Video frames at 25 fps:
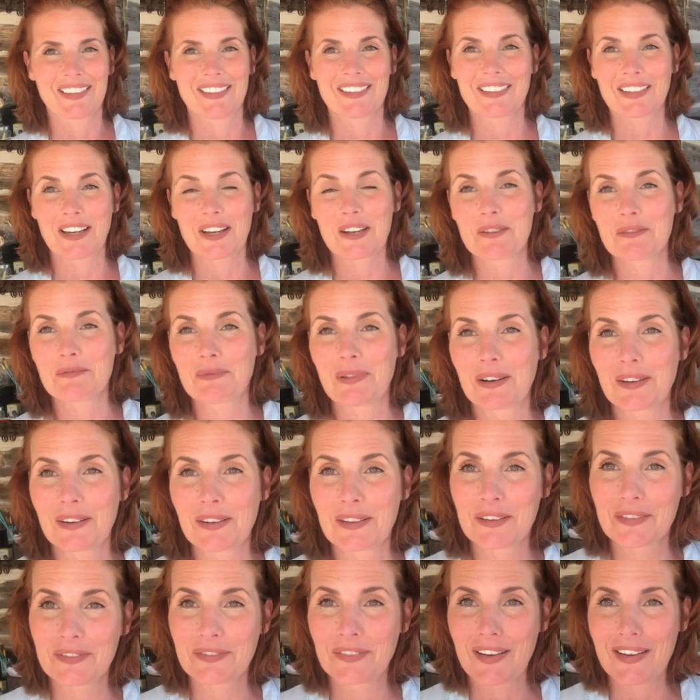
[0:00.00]
Kind of part
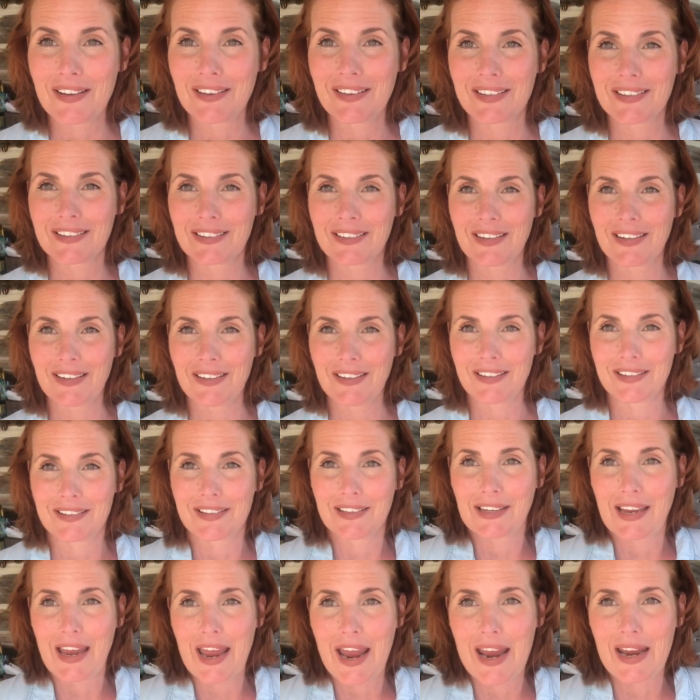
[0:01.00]
of the fun, isn't it? It's
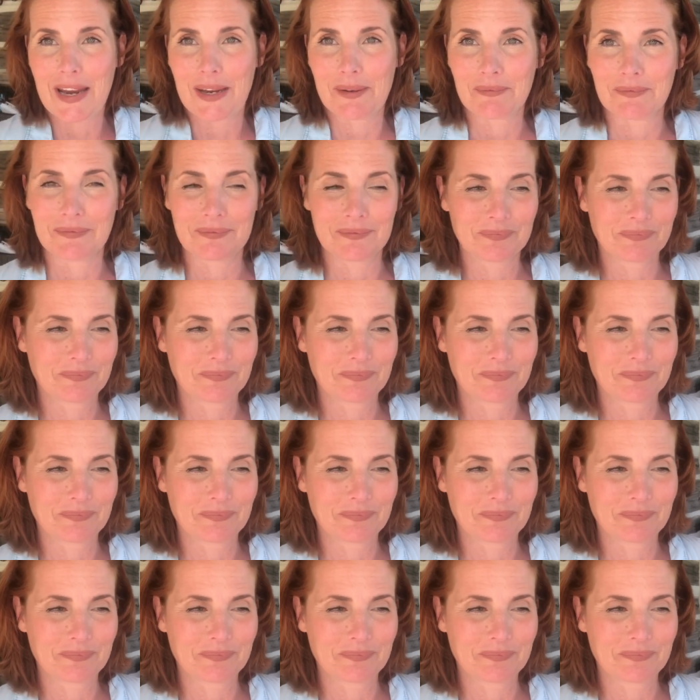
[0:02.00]
a game.